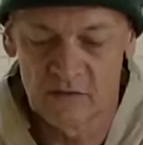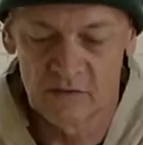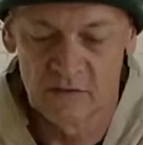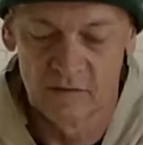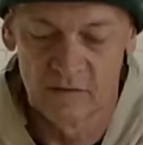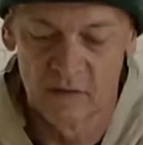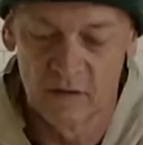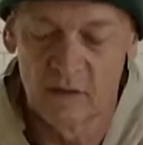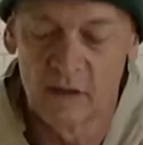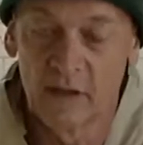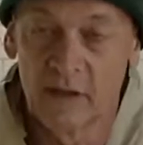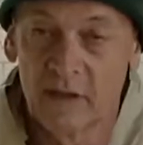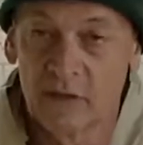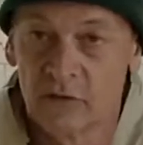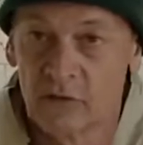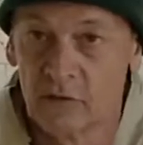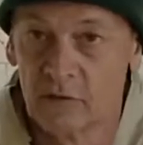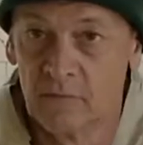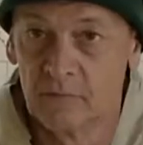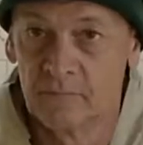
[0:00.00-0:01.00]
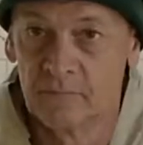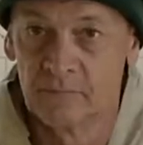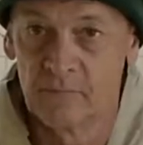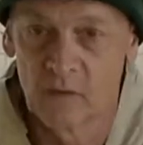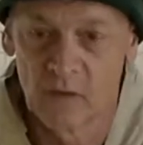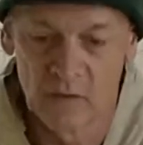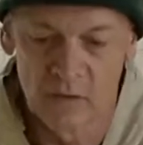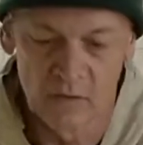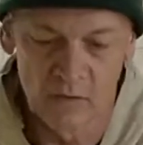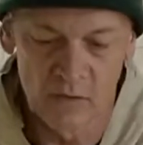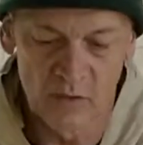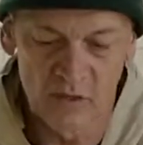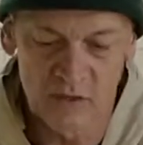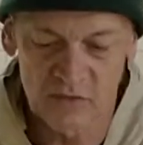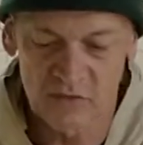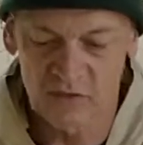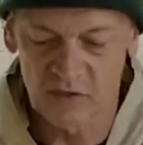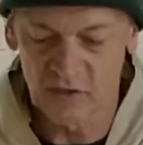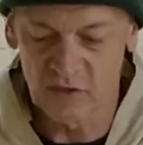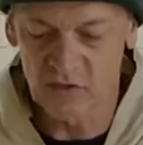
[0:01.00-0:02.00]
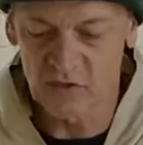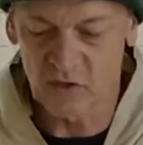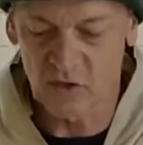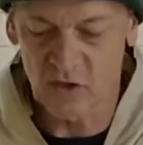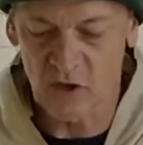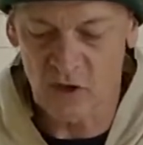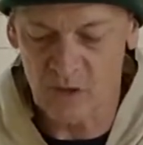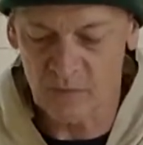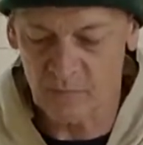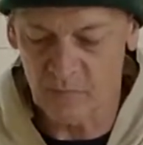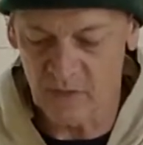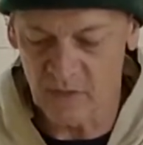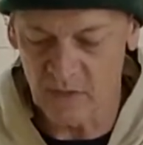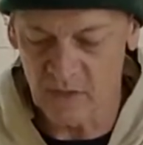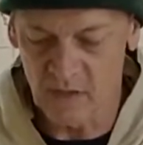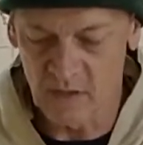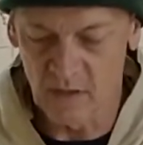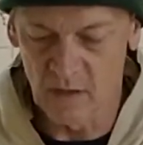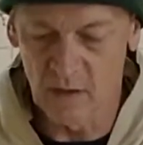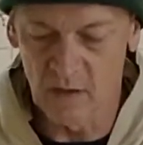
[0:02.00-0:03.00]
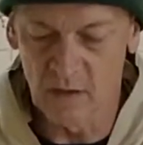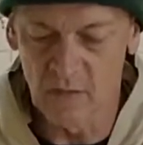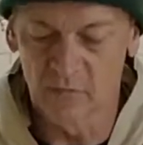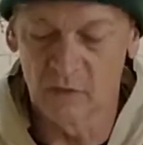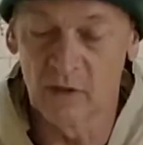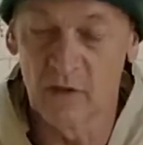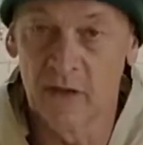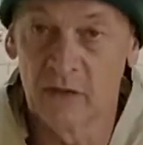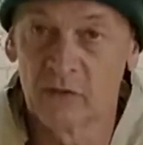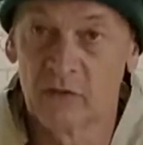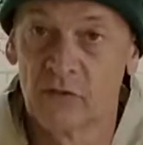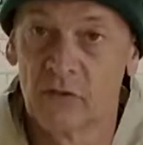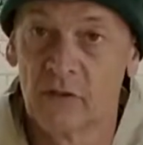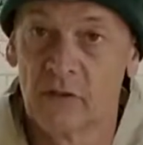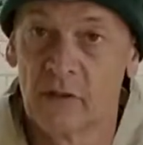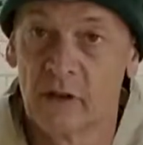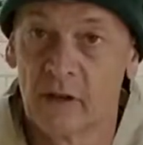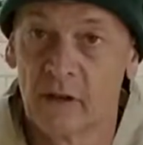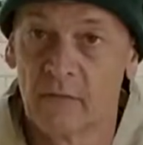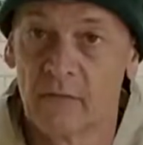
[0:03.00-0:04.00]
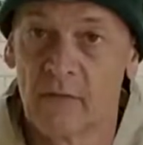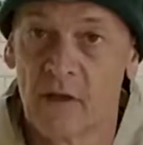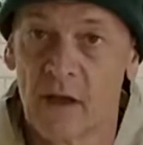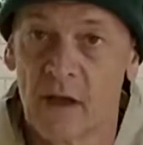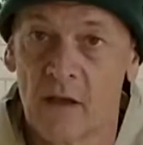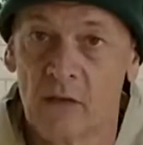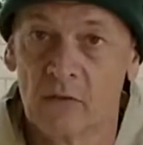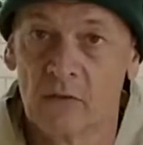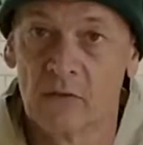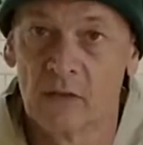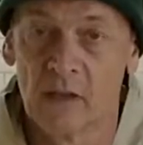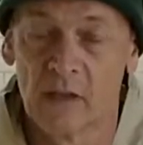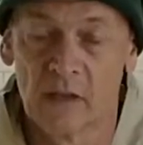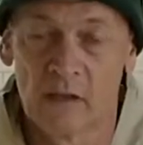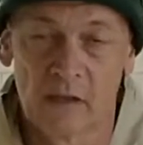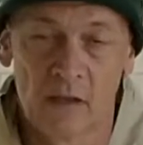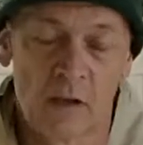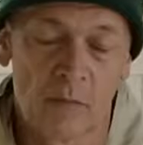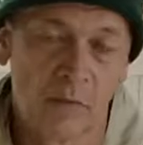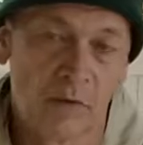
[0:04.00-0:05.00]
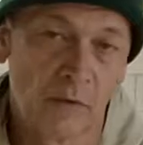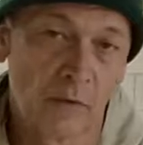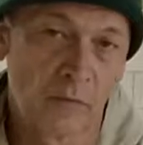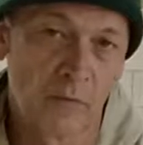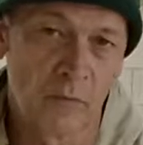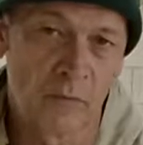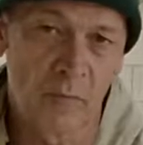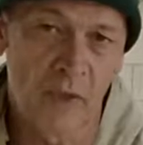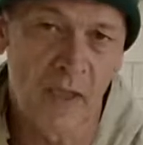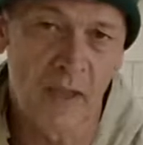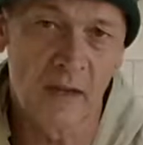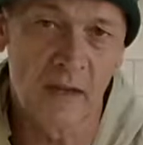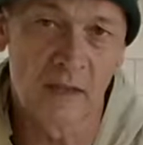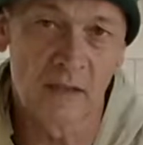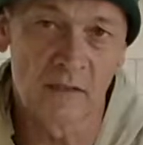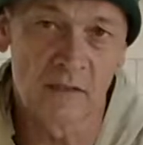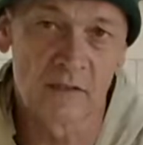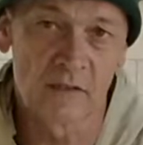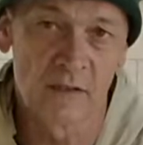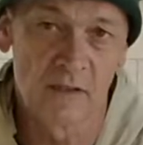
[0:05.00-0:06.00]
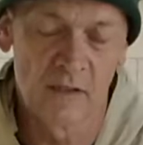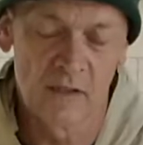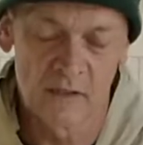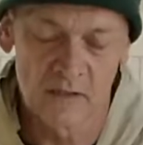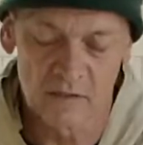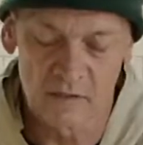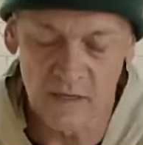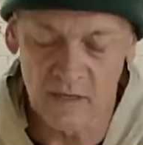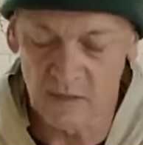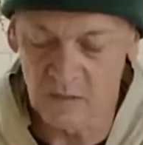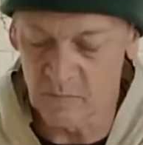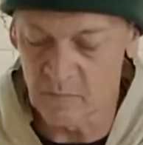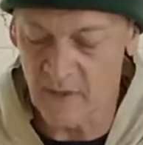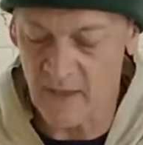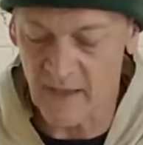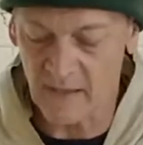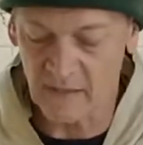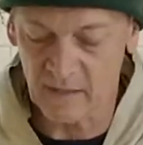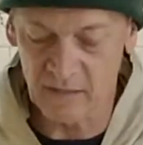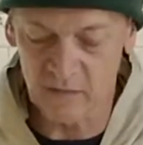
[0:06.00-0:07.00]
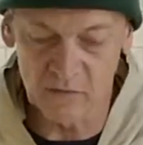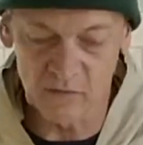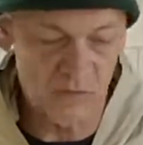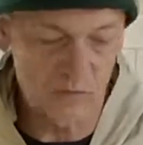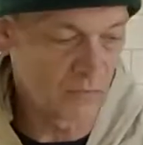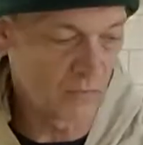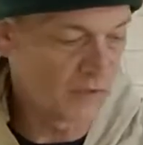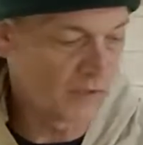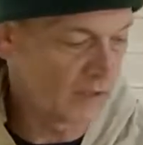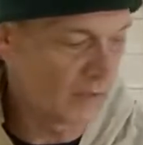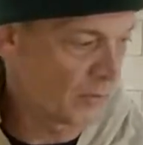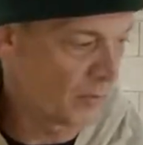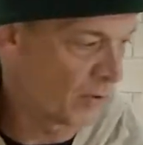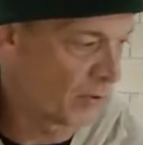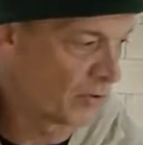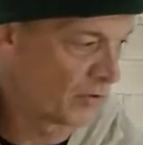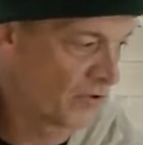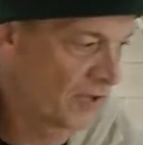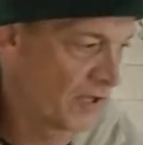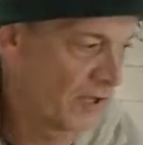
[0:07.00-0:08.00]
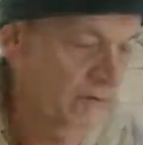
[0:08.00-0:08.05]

a lantern. This is a copy of a lantern that I found in a couple of different paintings dated back into the 13